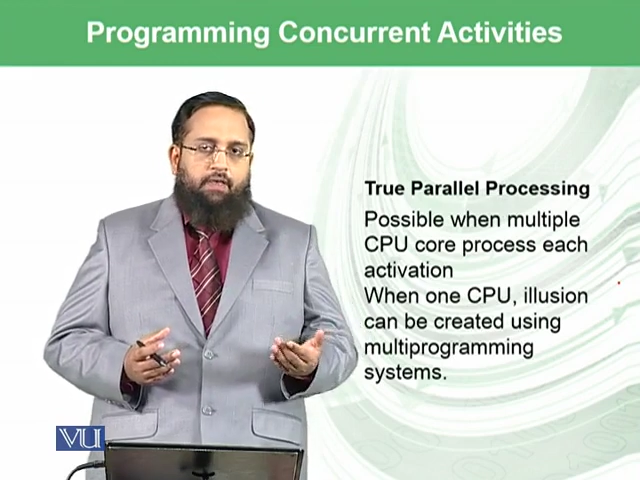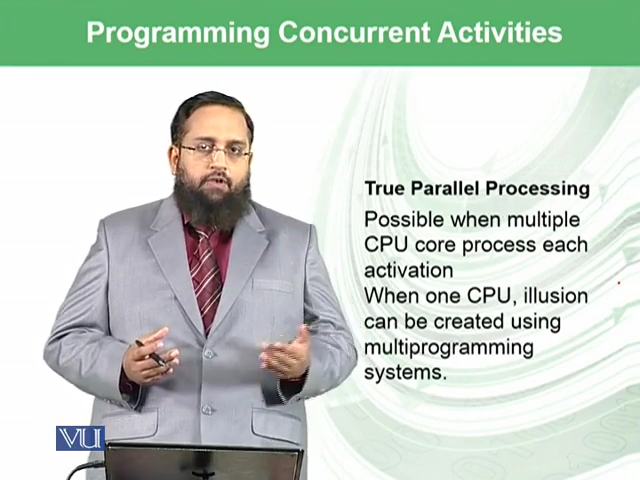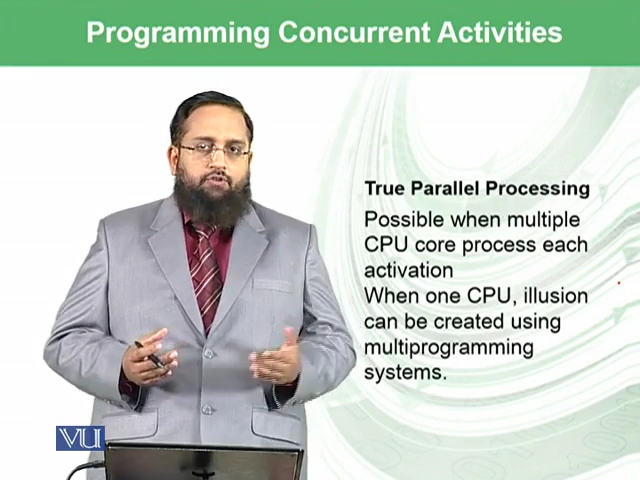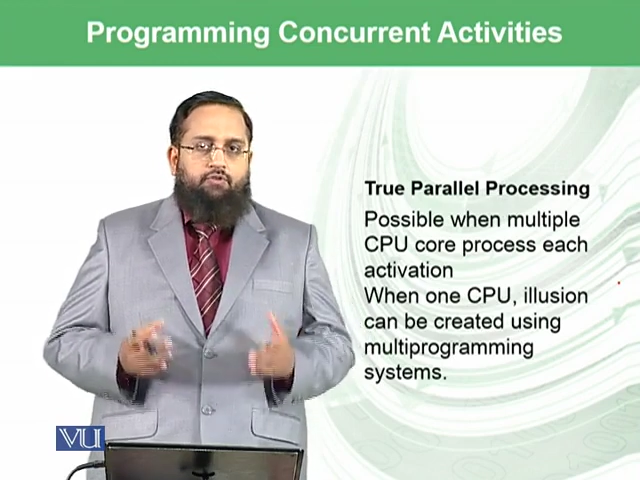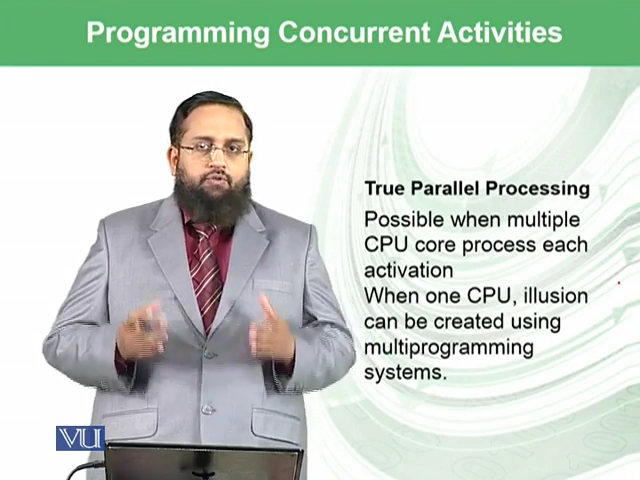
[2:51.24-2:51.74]

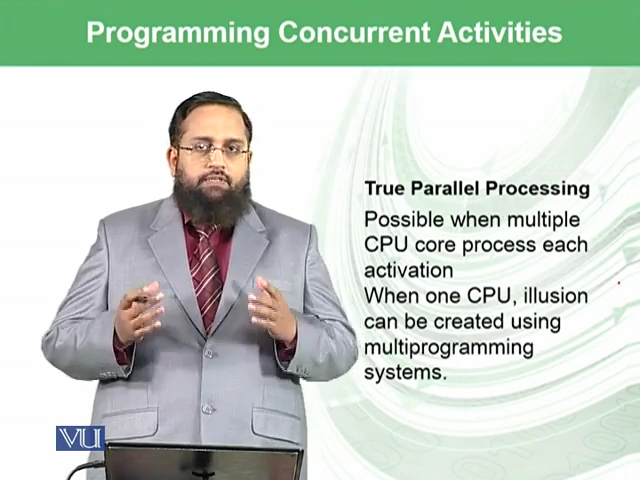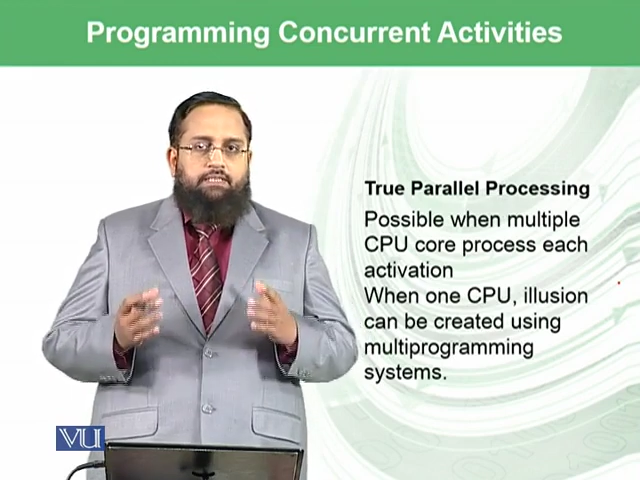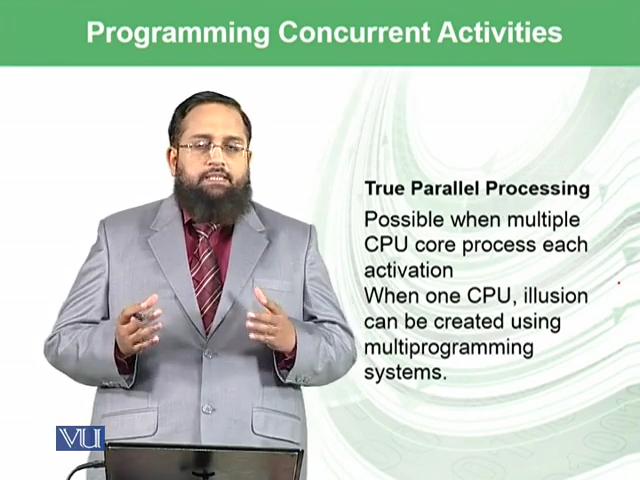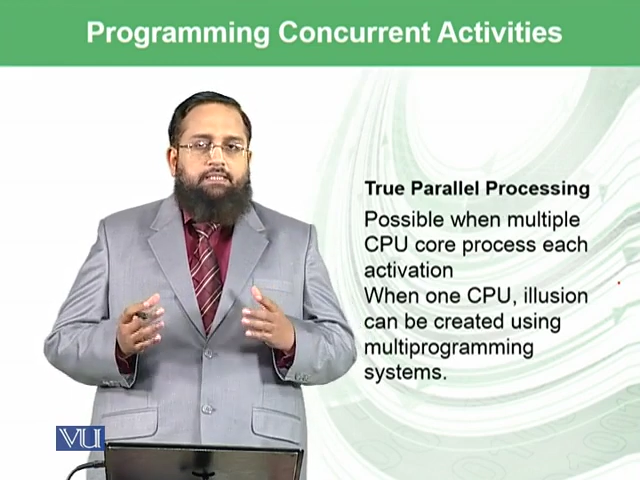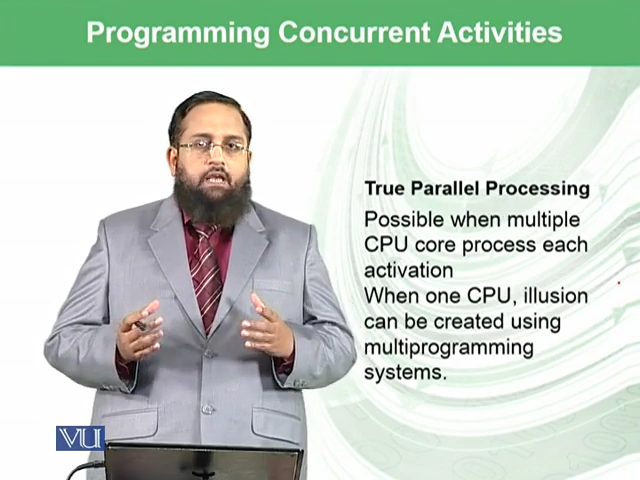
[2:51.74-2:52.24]
So
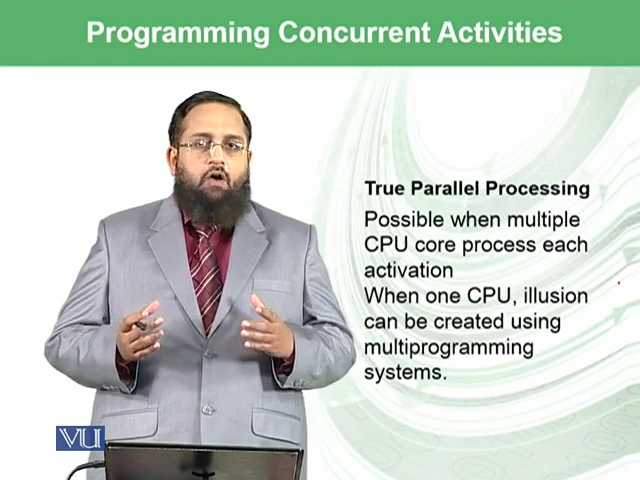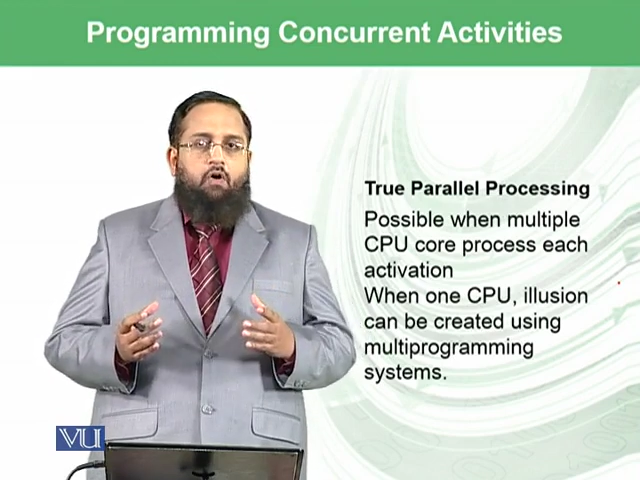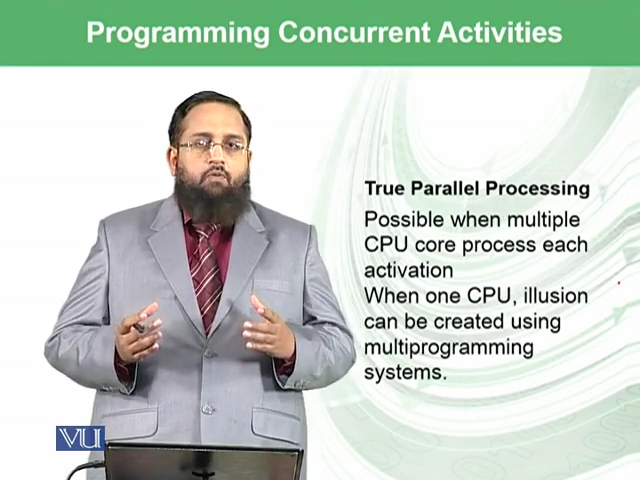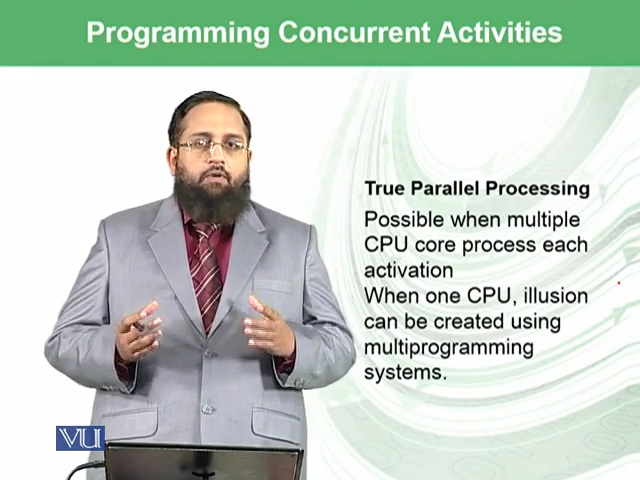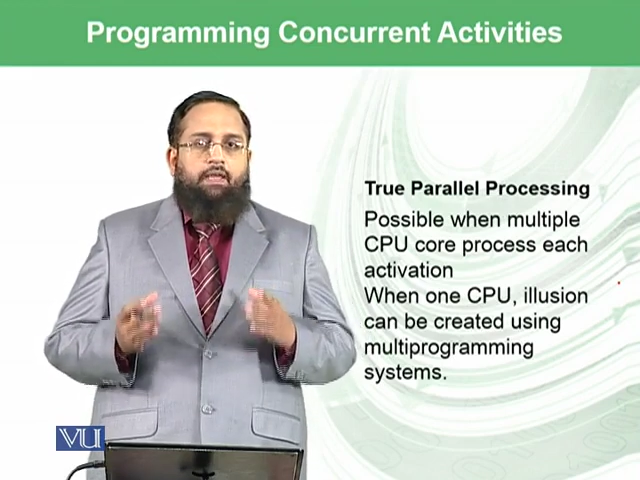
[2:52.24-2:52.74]
this is
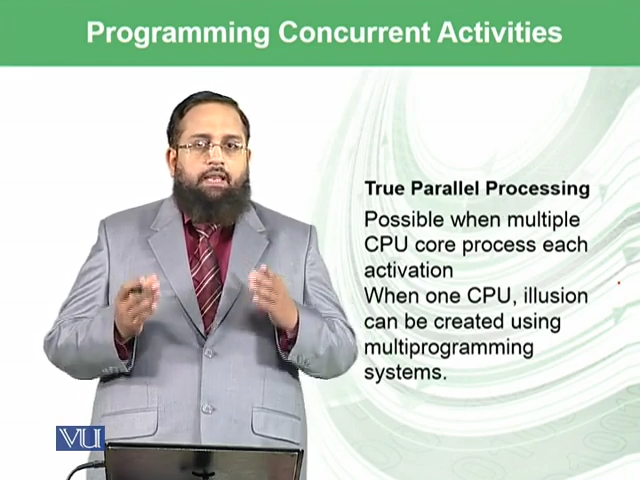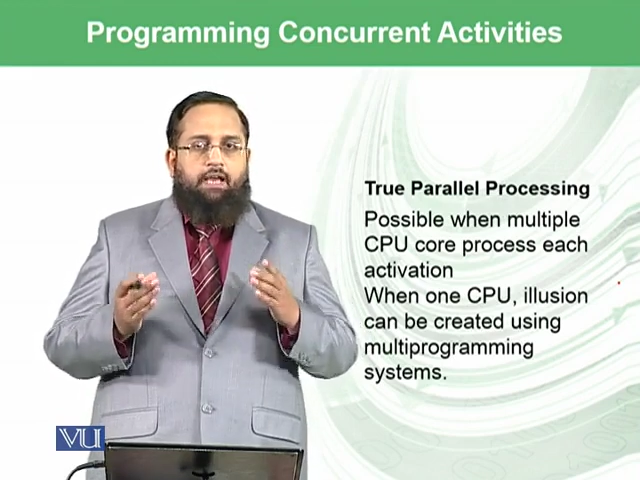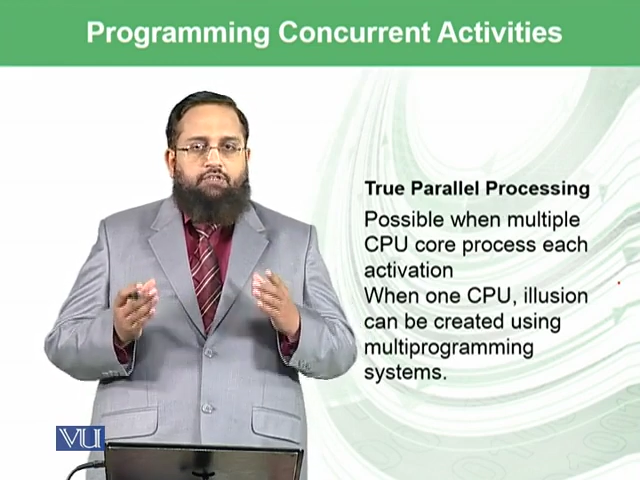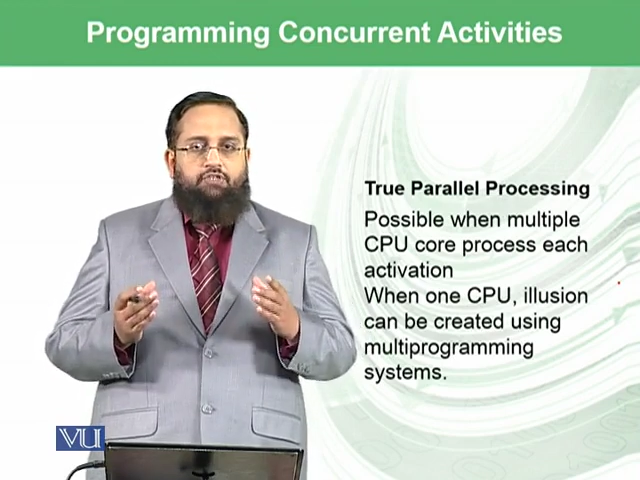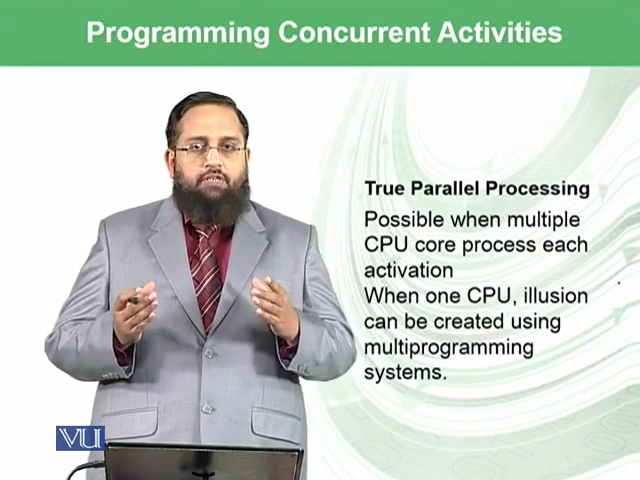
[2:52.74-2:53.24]
how we can
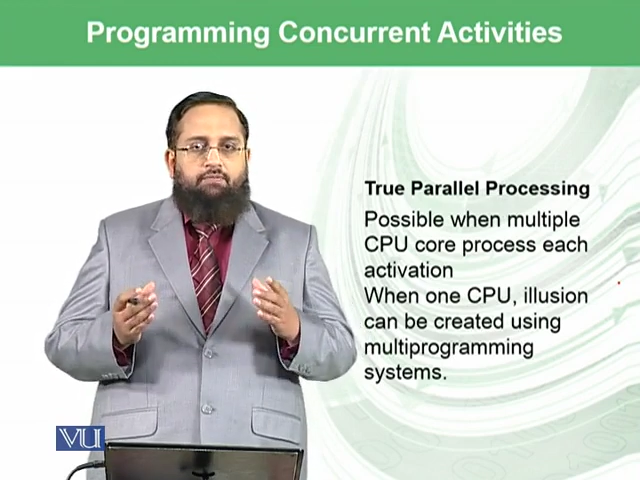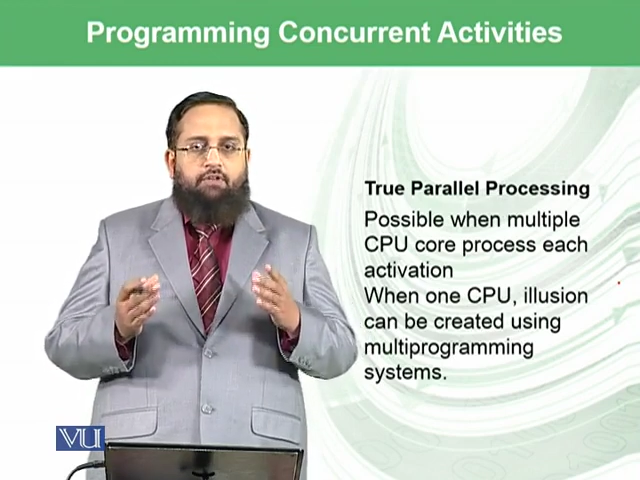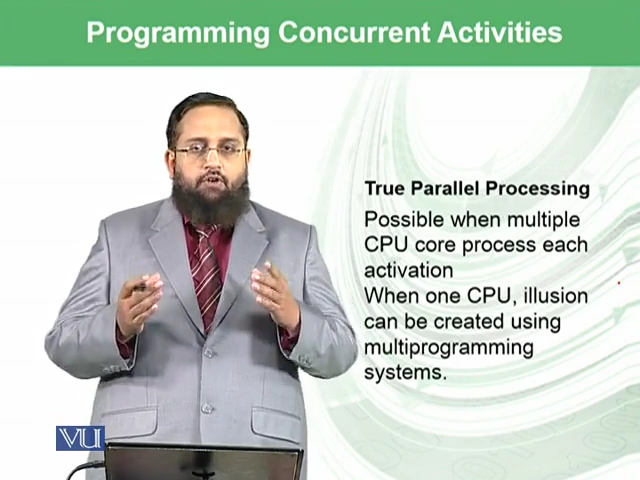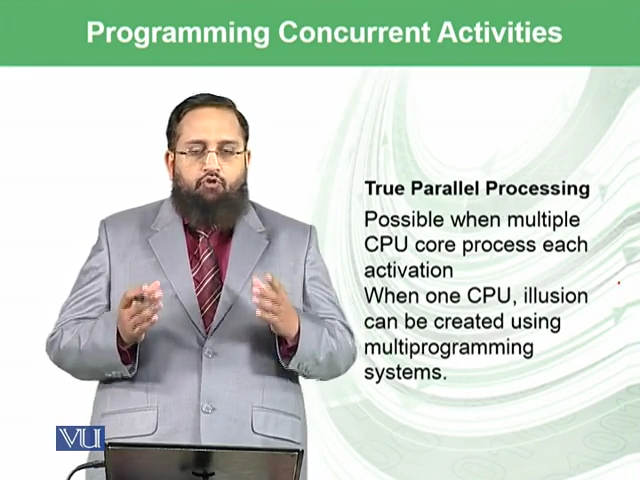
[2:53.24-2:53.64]
achieve the